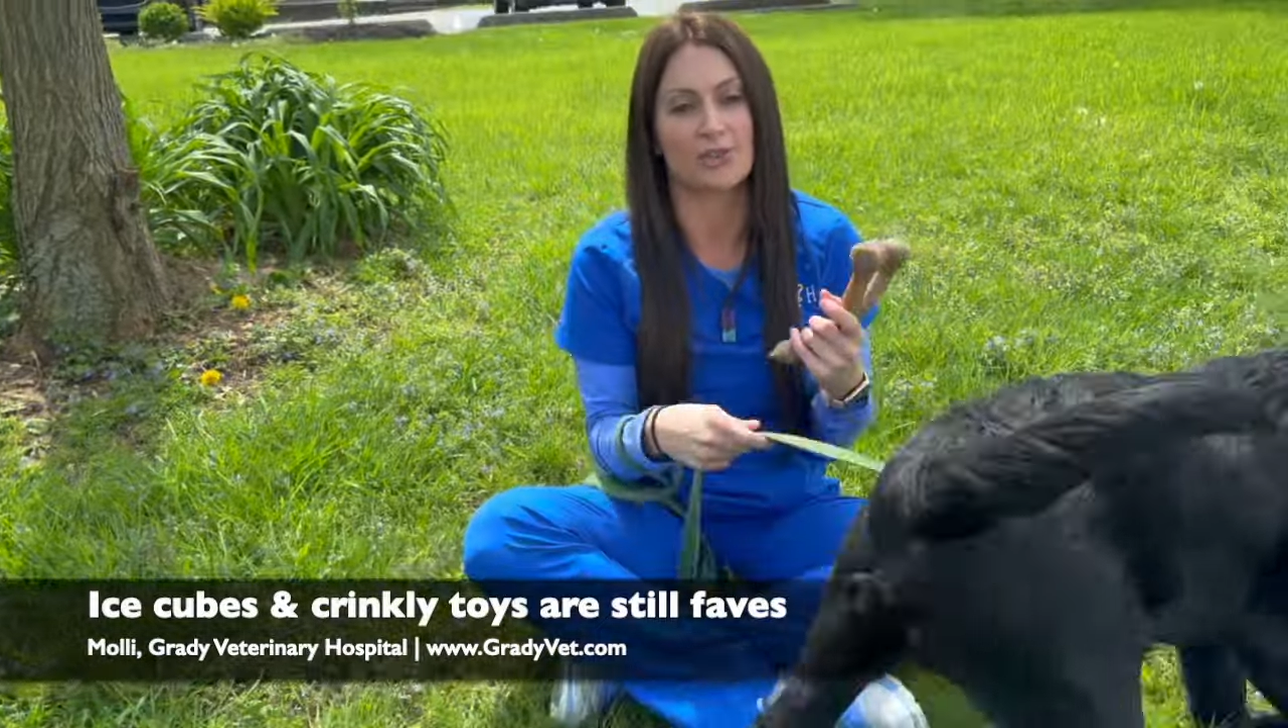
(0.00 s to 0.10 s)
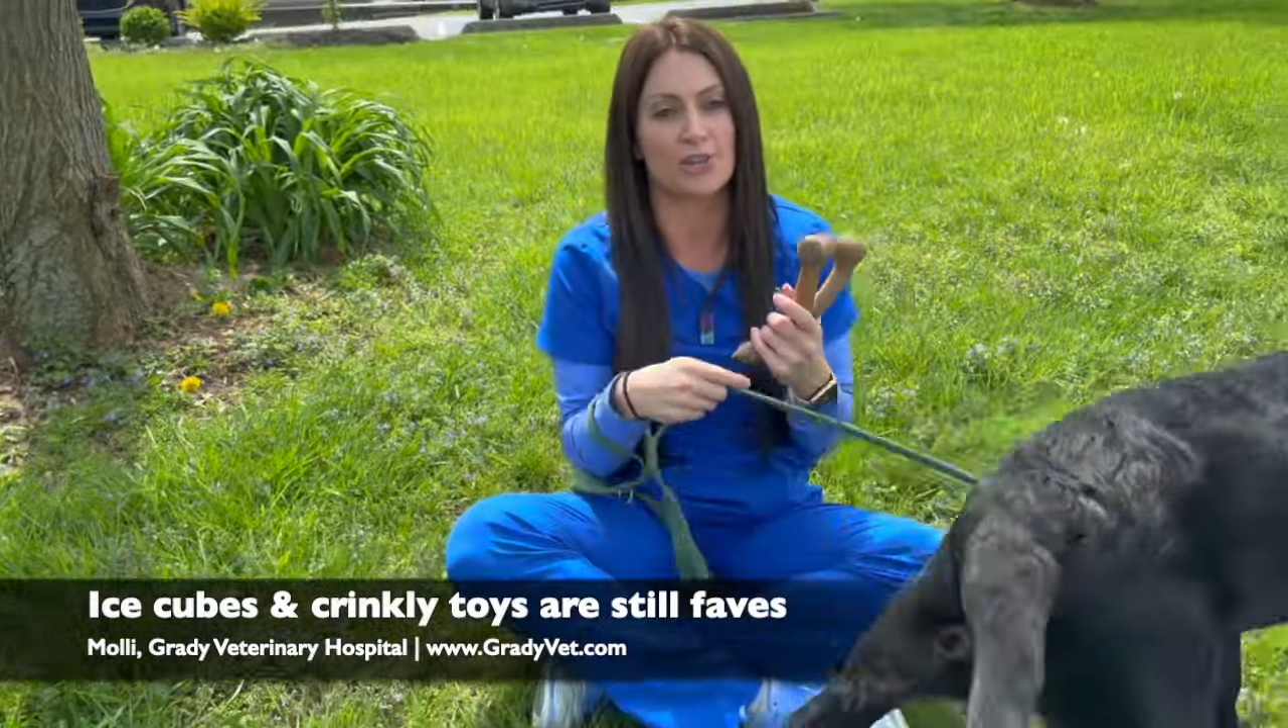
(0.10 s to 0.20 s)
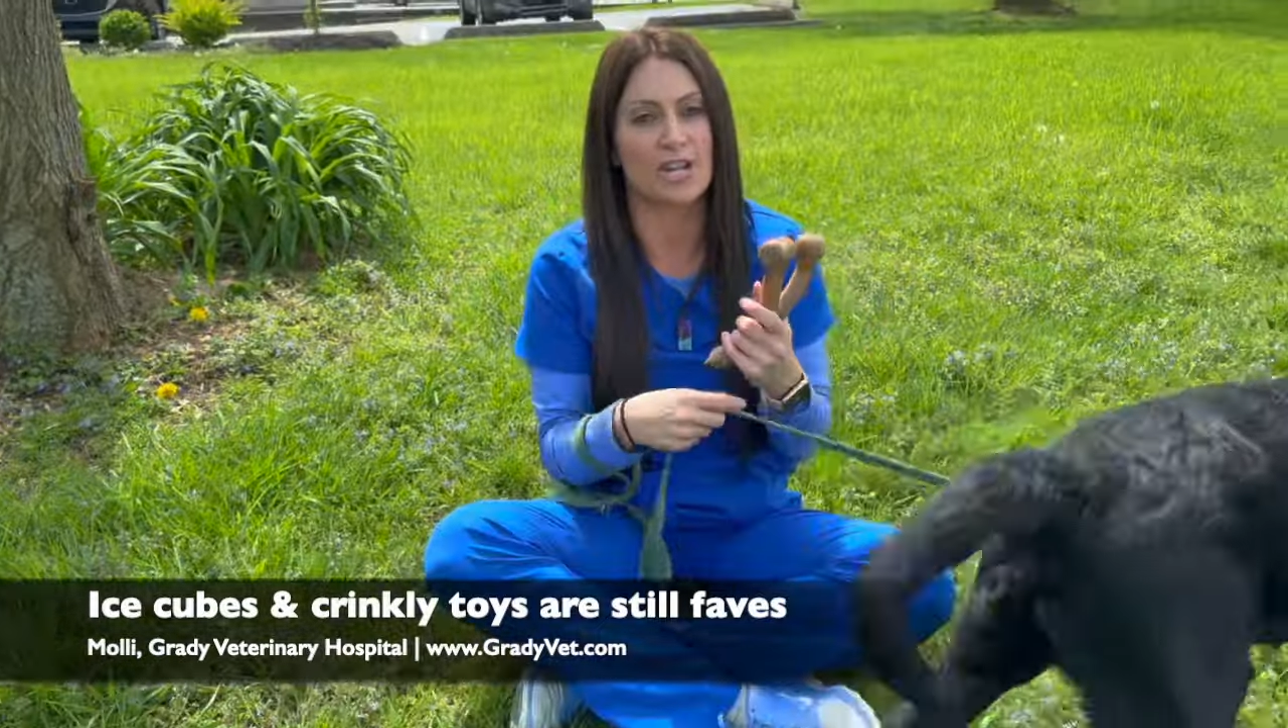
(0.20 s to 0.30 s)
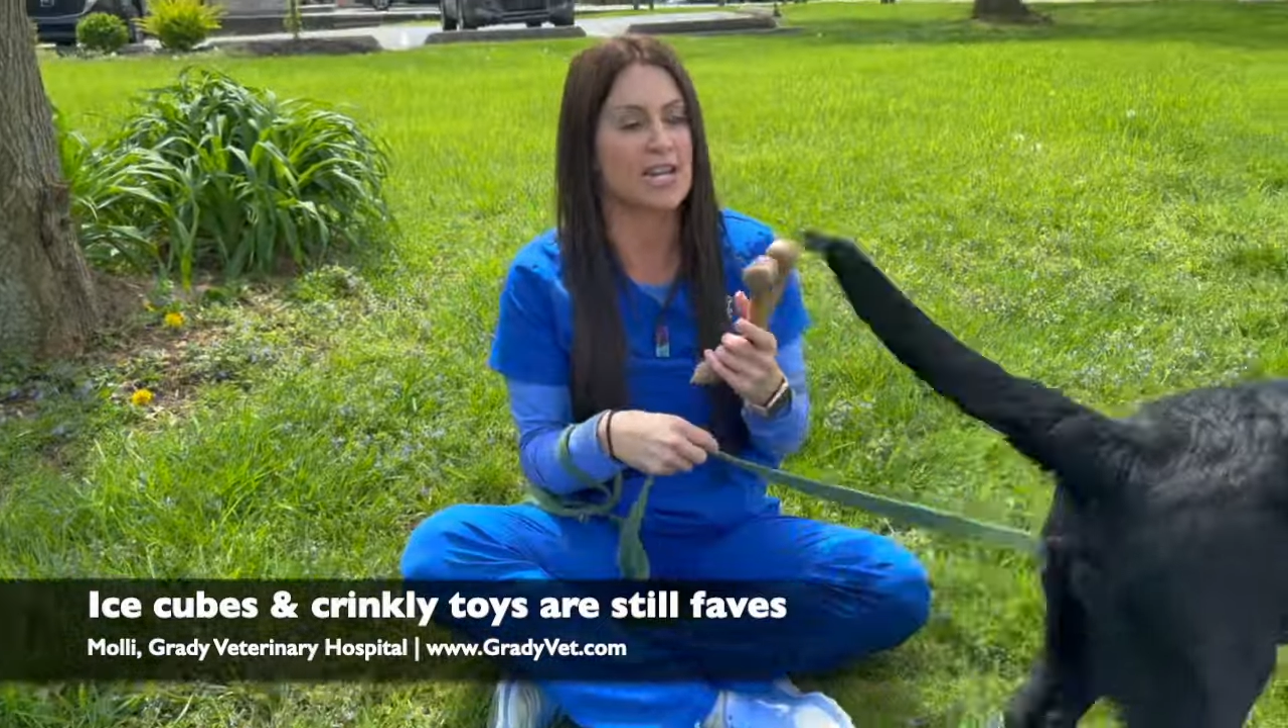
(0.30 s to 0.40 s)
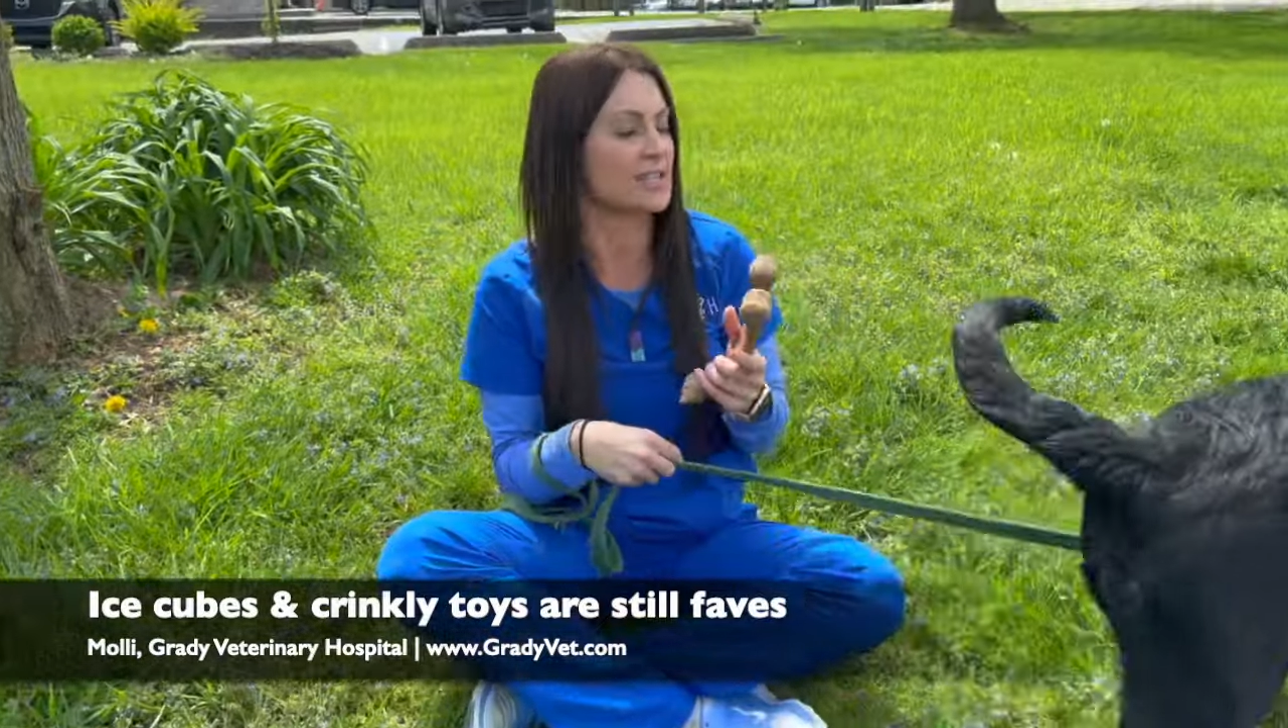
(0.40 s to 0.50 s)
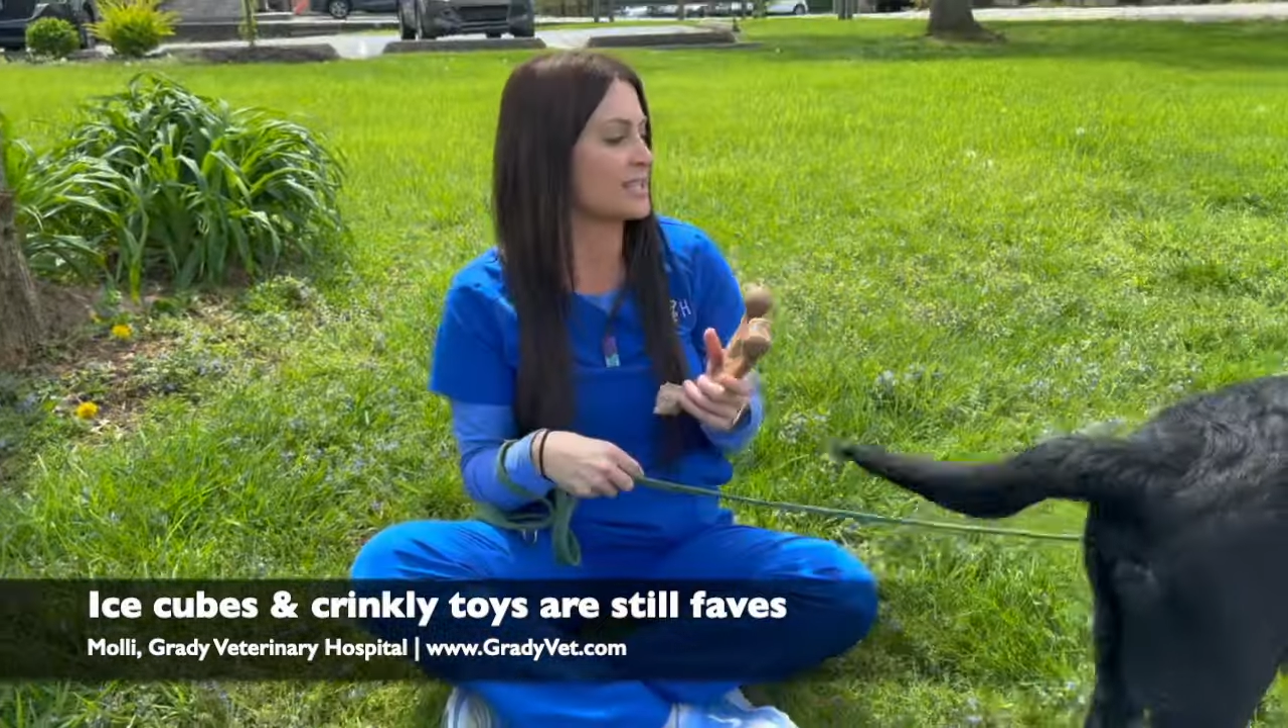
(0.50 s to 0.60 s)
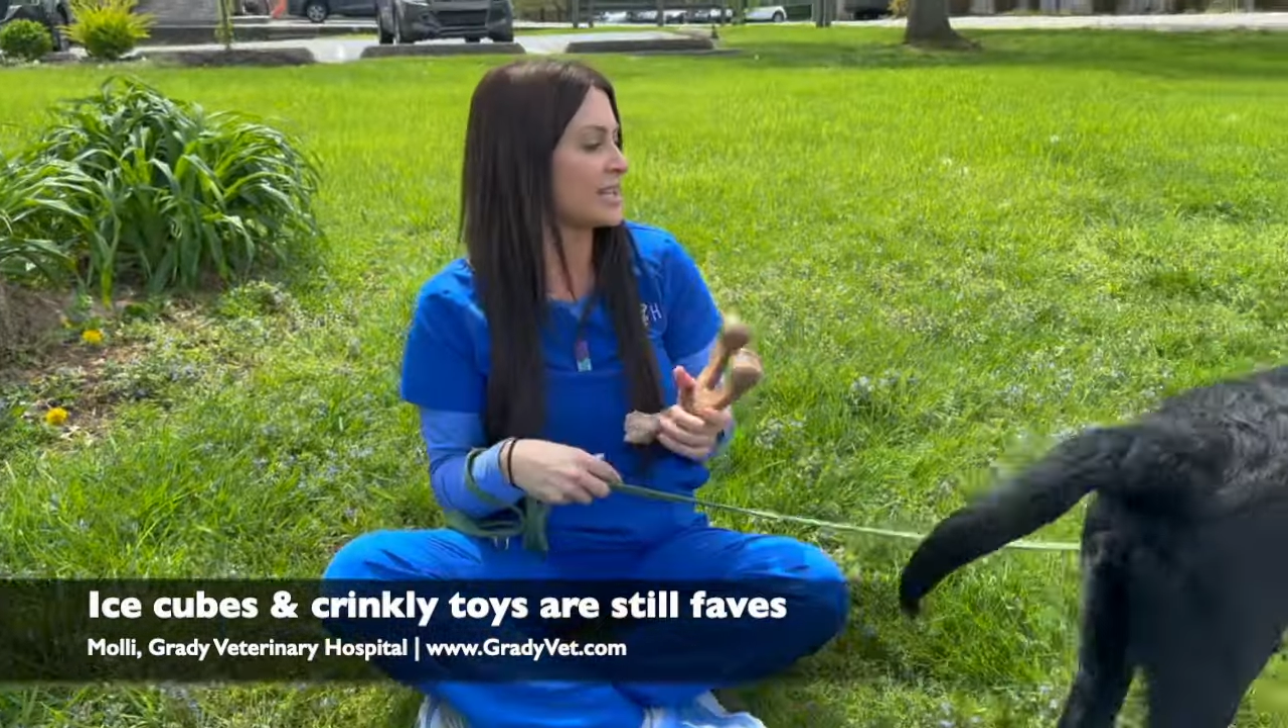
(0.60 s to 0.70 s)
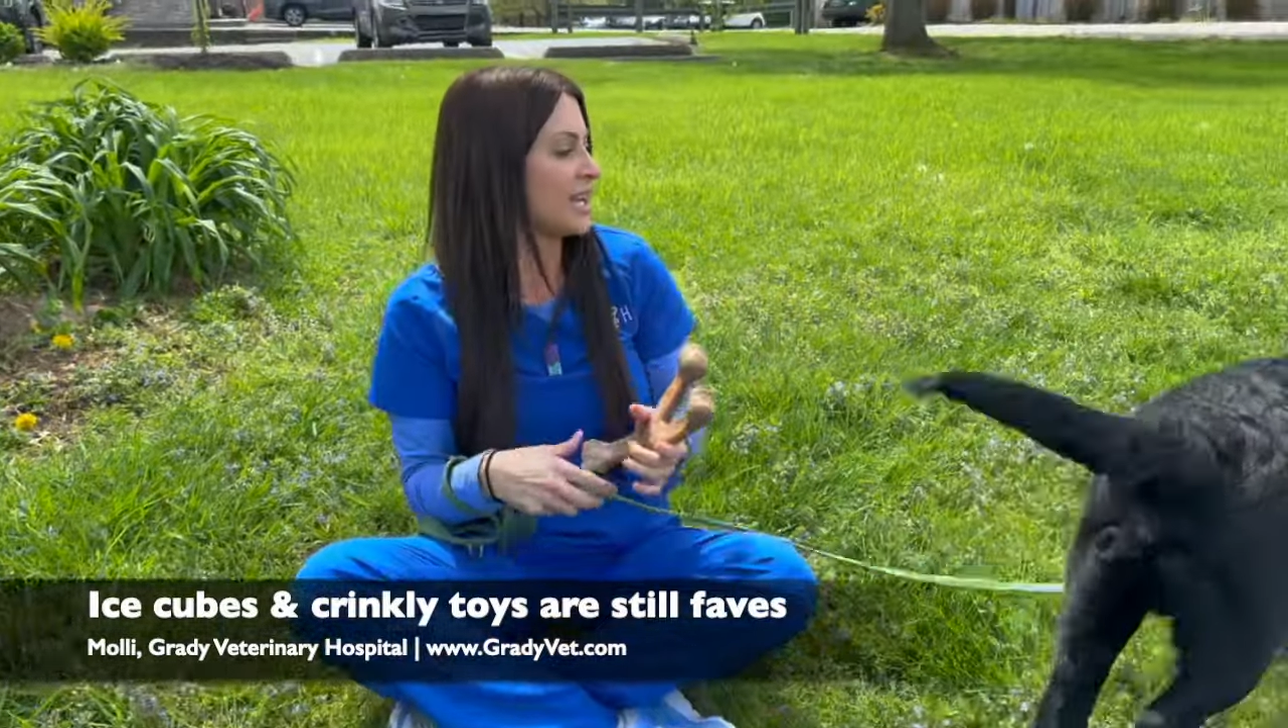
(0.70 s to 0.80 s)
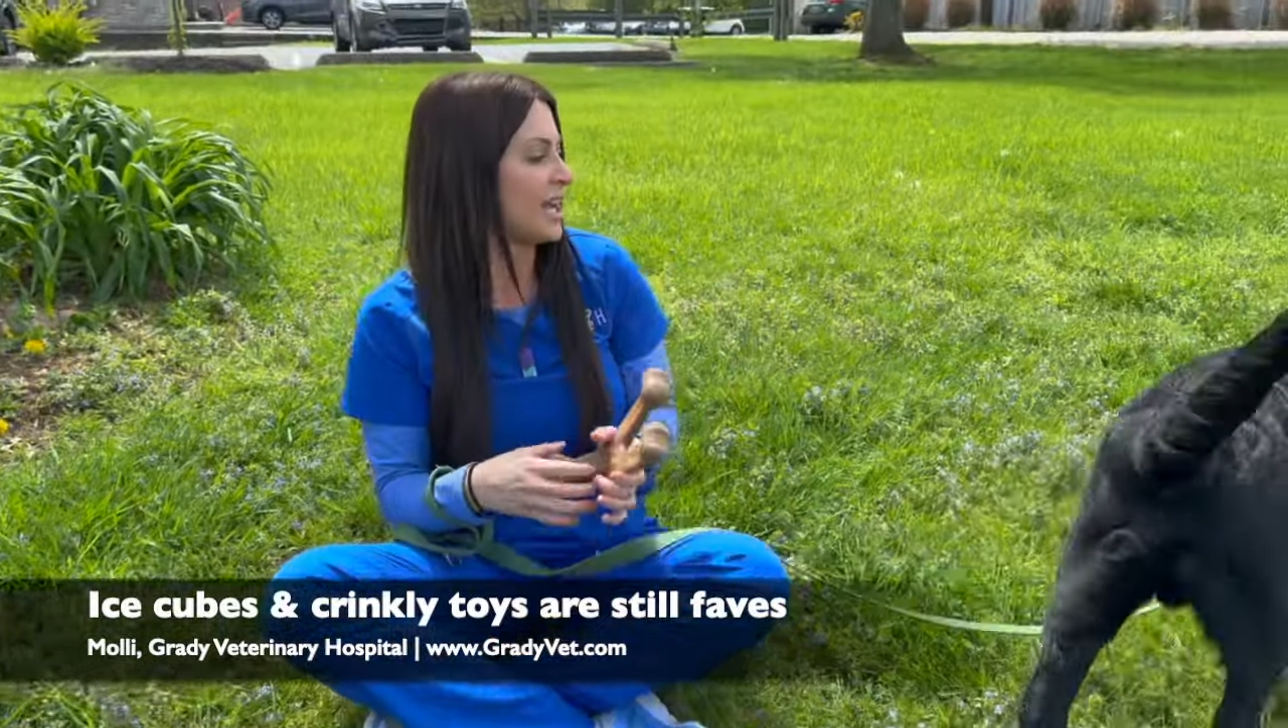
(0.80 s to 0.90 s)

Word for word: treats